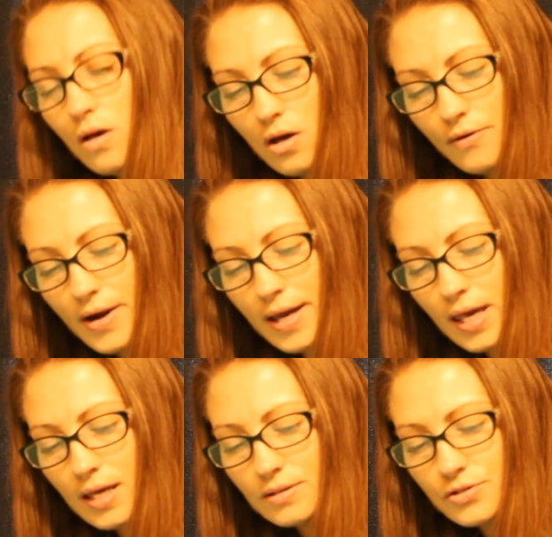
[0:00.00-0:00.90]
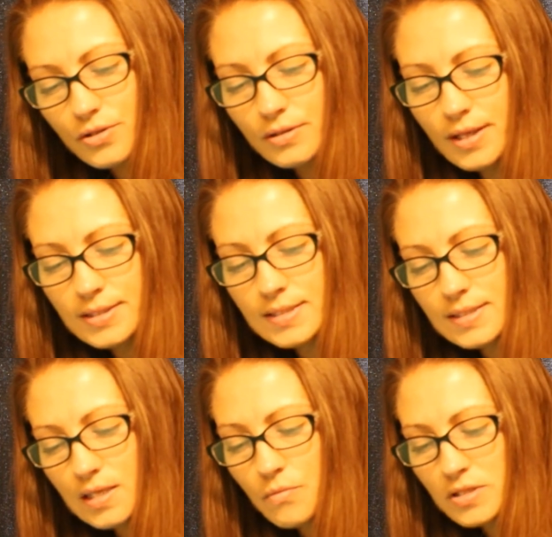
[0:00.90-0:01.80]
All right, Cancer, let's
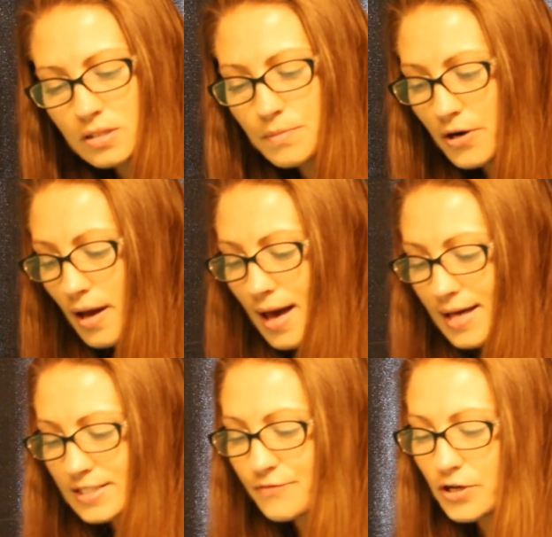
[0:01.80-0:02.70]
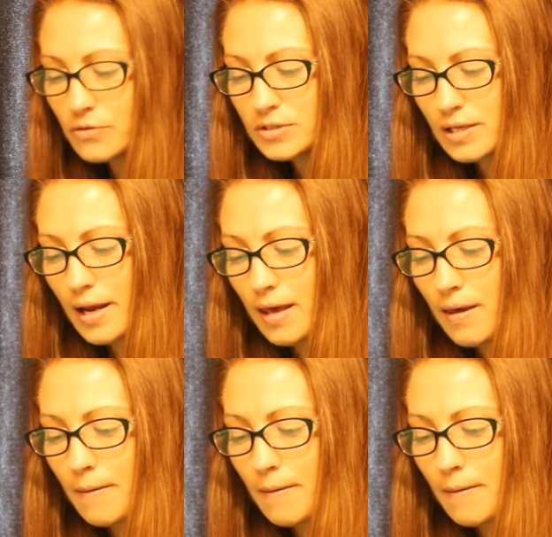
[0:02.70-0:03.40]
see what Spirit has for you today.